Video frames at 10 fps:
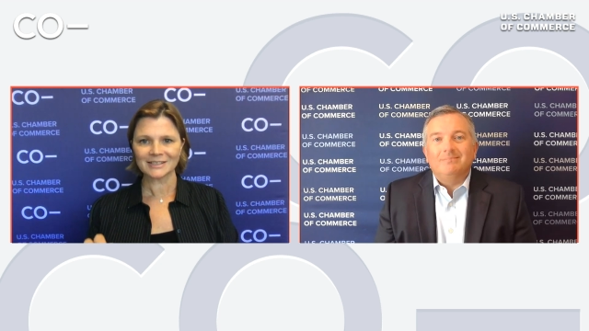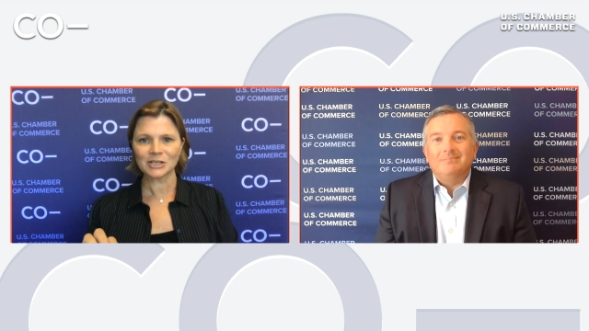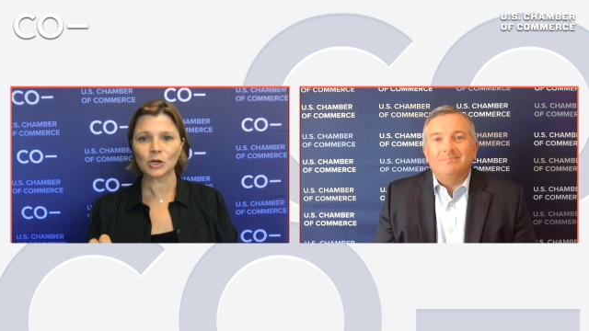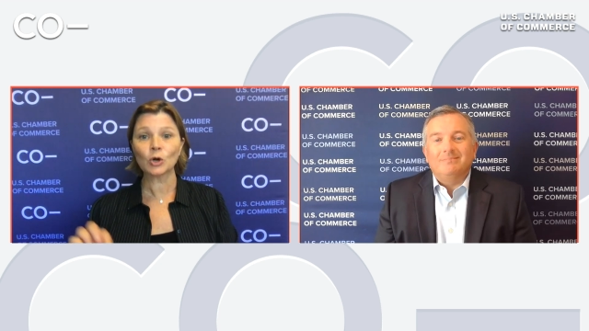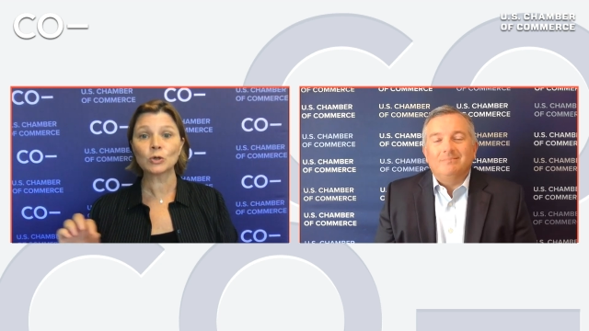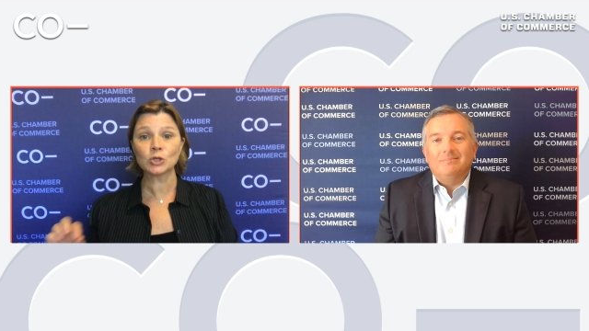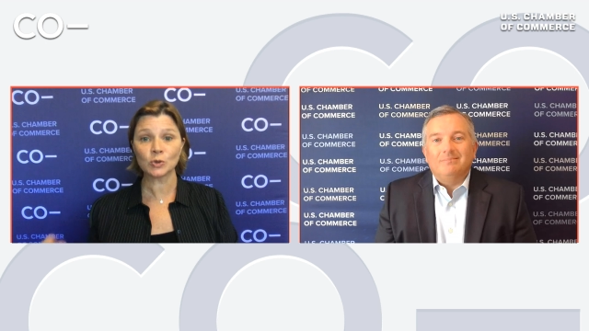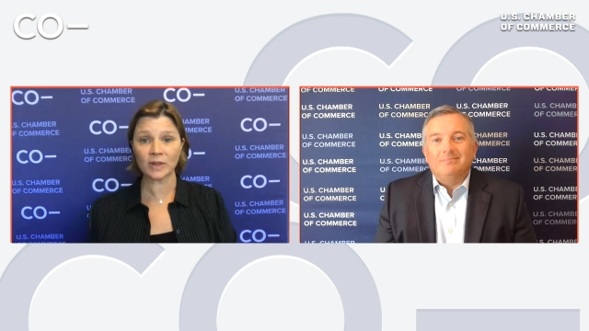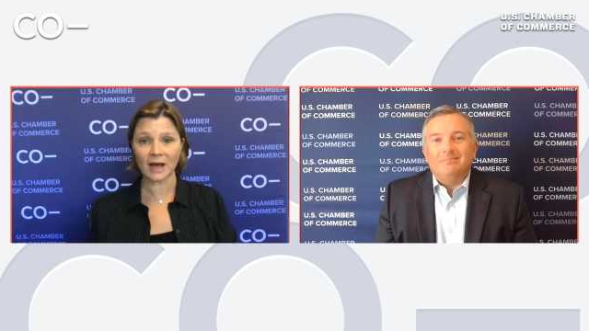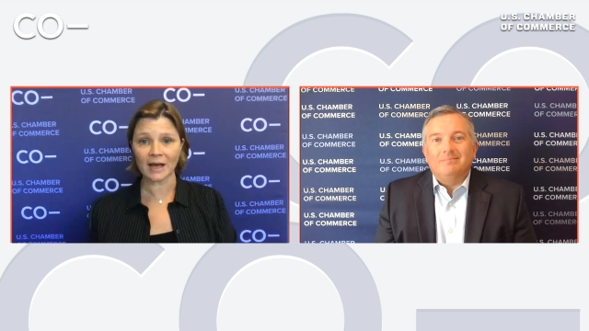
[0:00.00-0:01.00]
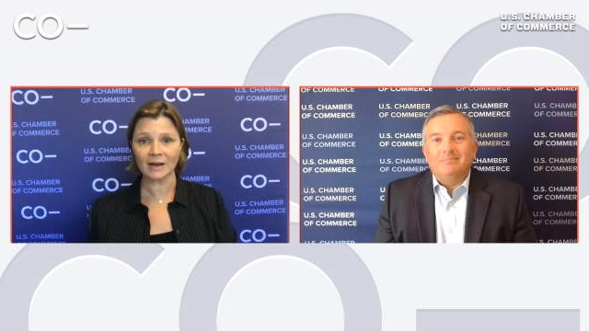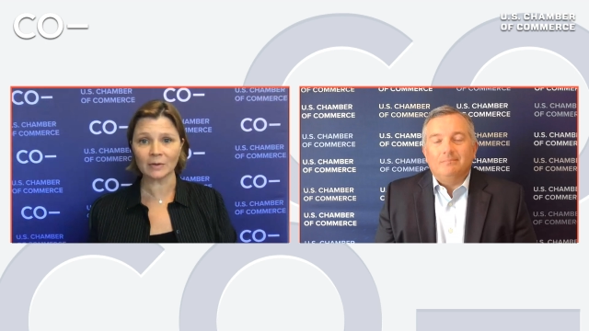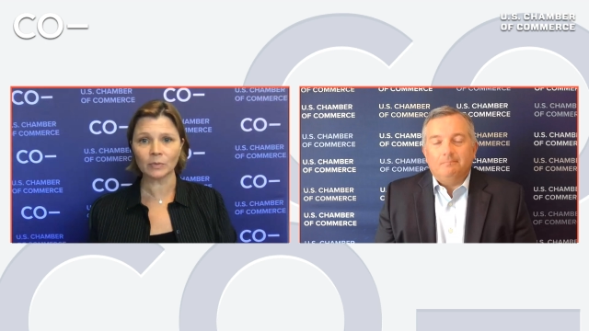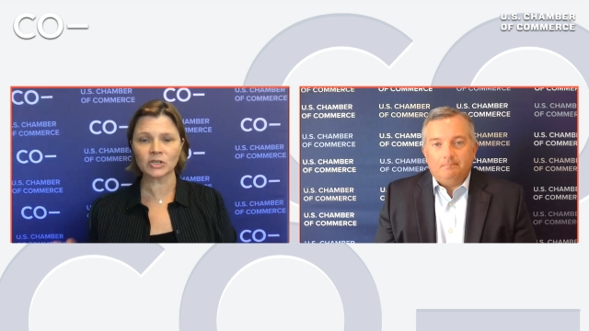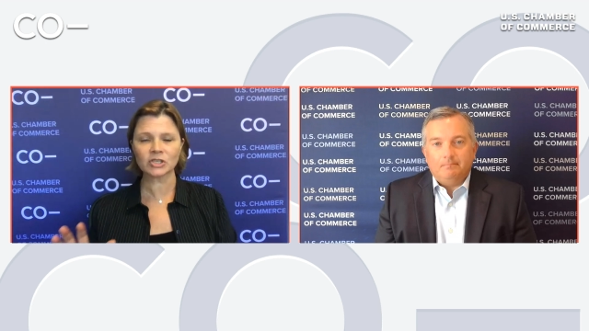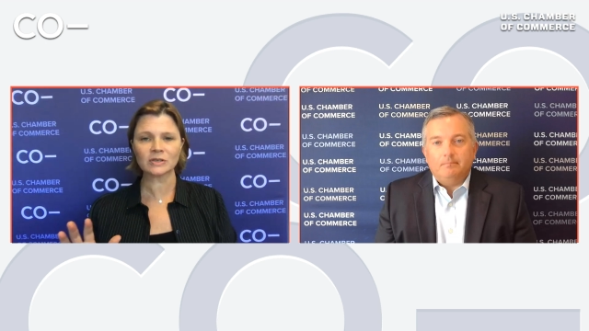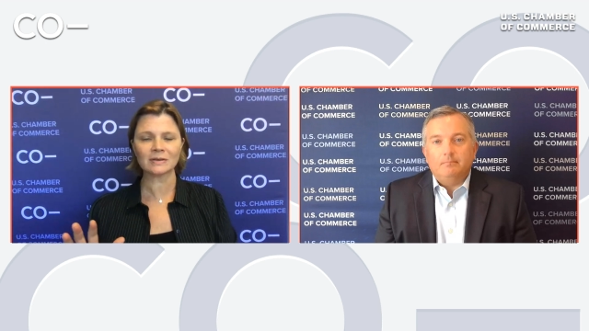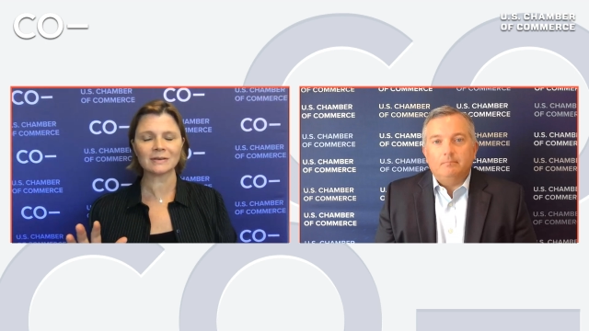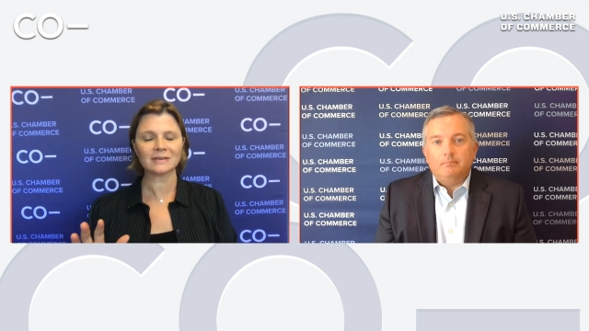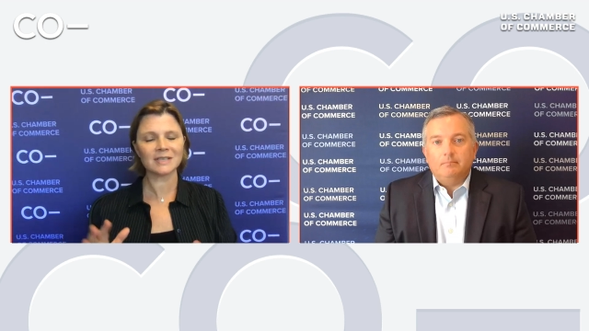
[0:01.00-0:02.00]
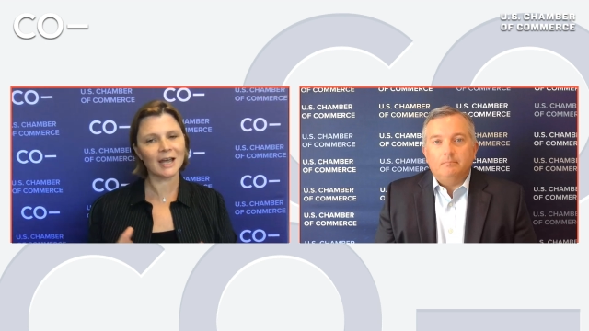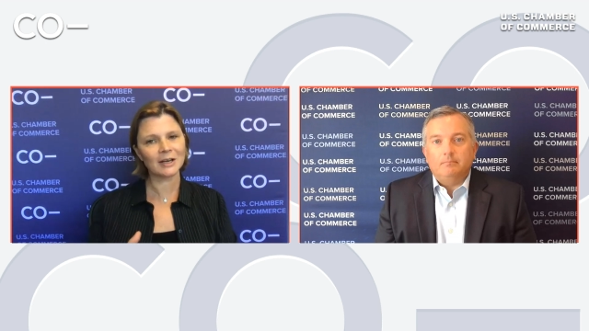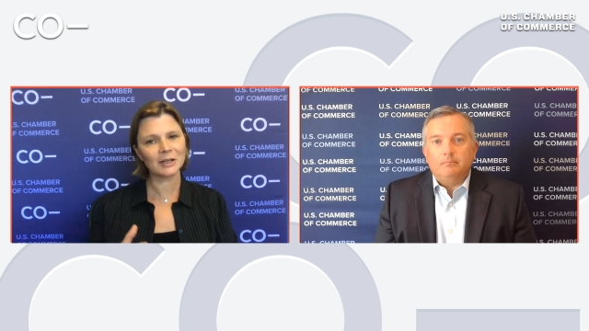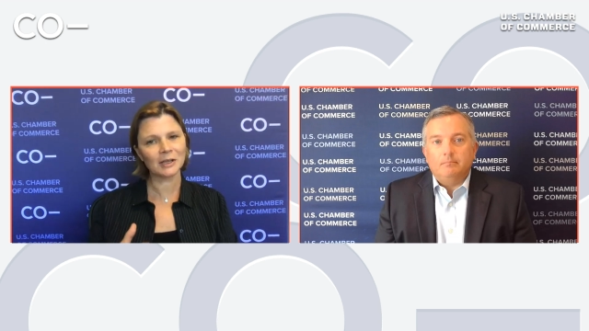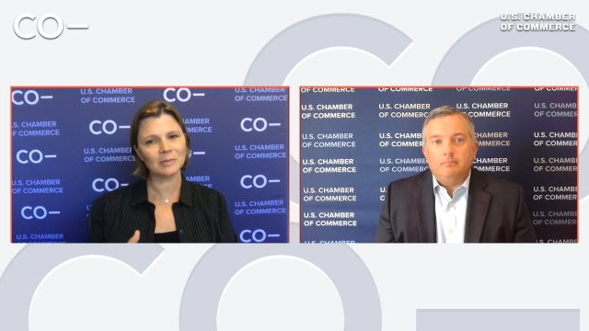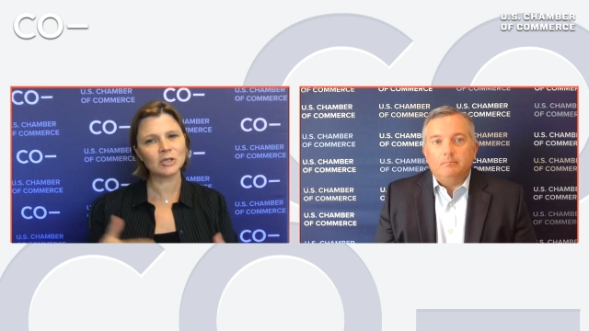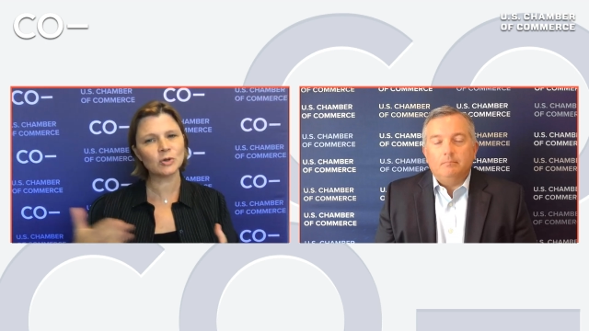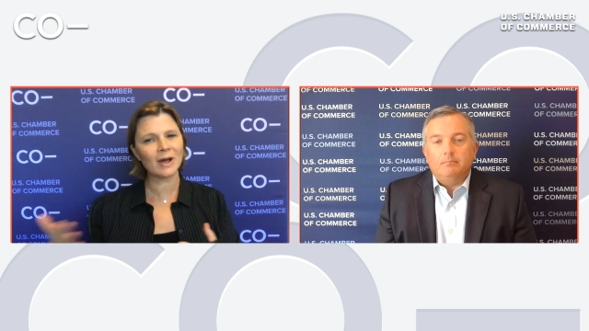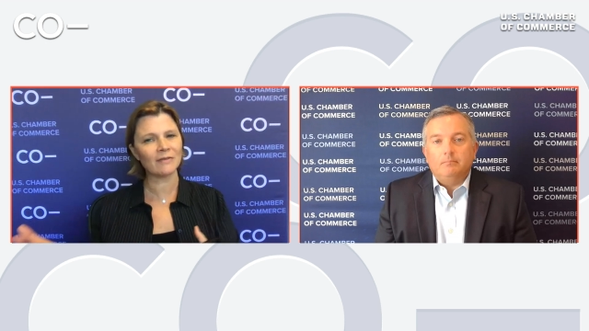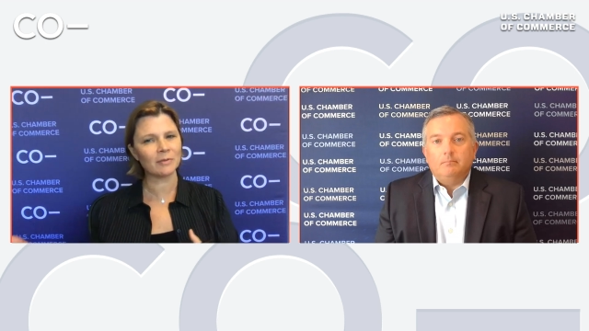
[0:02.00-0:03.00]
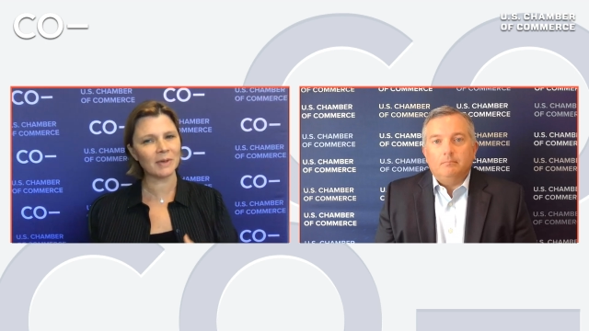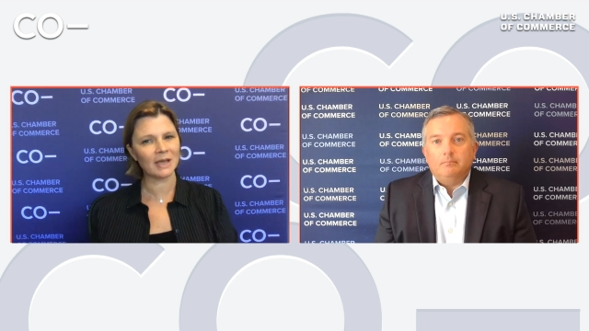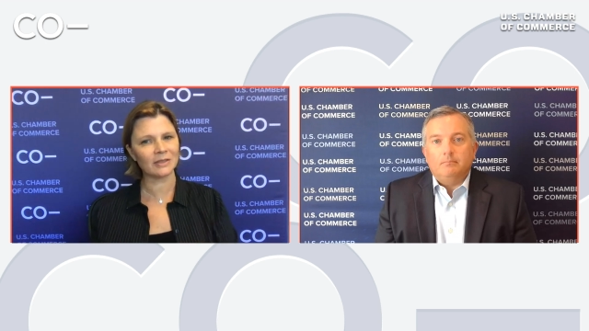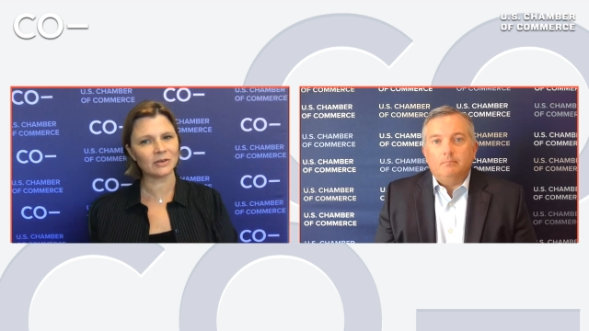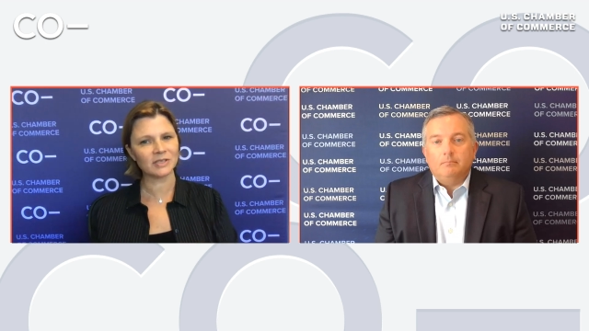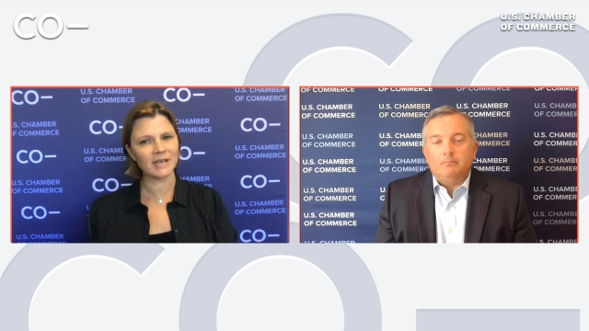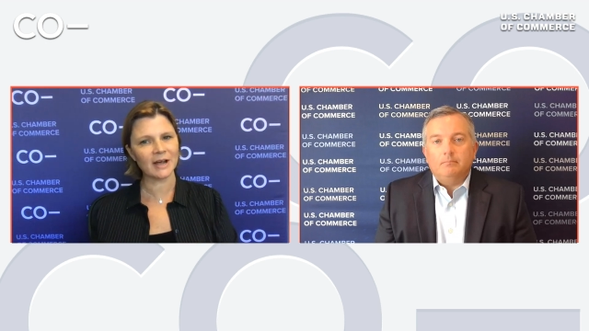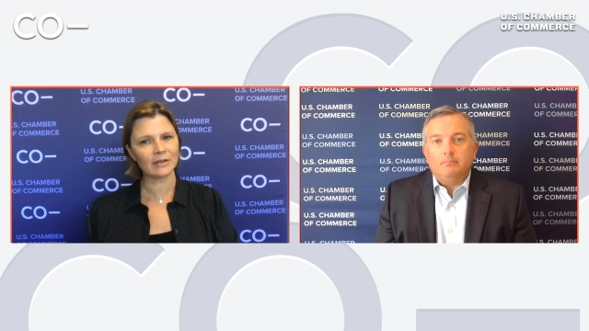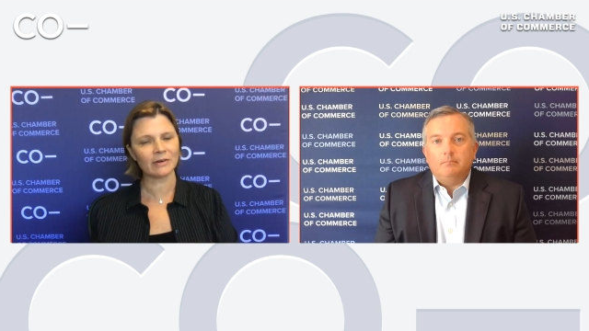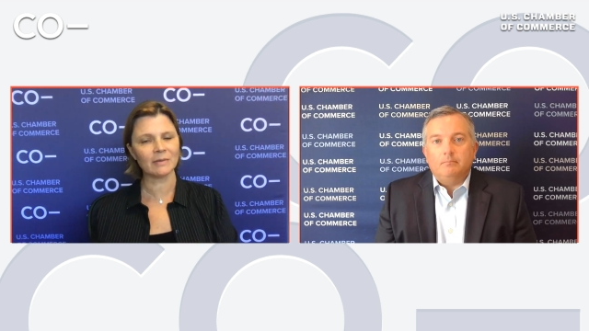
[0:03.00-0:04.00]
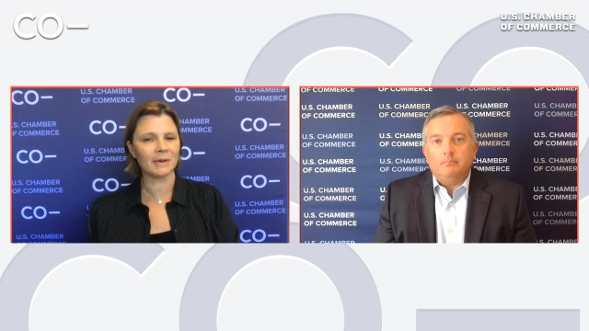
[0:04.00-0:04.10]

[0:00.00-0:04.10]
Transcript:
Speaker 1: to go do that, which technically means you haven't paid their salary,